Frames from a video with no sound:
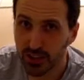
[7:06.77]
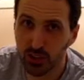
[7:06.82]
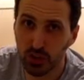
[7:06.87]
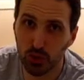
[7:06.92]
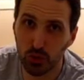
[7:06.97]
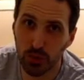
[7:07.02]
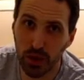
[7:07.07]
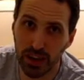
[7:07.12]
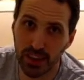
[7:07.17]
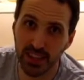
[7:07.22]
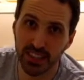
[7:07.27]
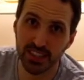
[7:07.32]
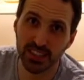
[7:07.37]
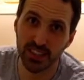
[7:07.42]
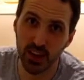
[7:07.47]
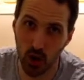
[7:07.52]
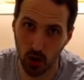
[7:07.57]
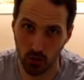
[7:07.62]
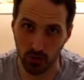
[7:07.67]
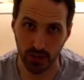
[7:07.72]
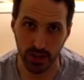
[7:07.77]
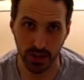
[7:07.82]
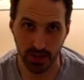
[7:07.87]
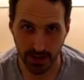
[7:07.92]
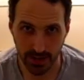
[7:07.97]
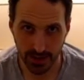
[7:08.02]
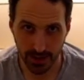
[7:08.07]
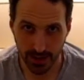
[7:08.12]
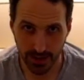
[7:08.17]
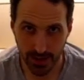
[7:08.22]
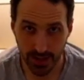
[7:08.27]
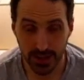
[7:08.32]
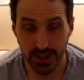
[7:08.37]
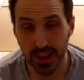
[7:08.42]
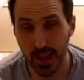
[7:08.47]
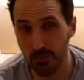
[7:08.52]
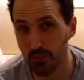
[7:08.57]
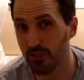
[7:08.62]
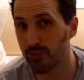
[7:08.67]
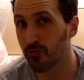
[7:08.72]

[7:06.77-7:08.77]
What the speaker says: to buy the Zone number